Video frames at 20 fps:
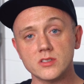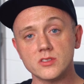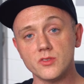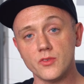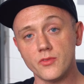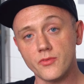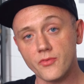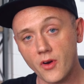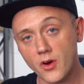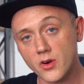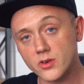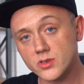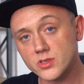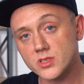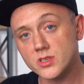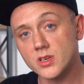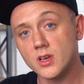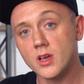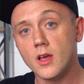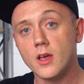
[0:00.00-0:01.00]
to
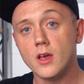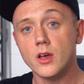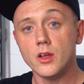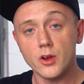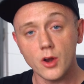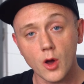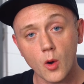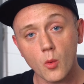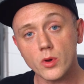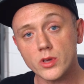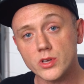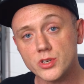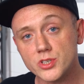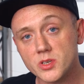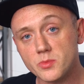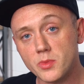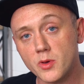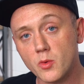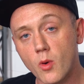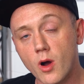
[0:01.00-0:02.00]
first know what you
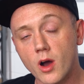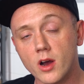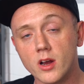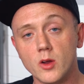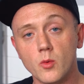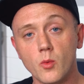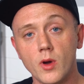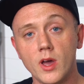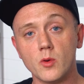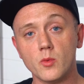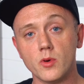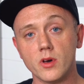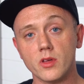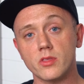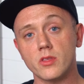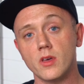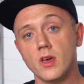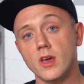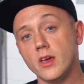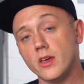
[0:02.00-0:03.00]
should be walking away with.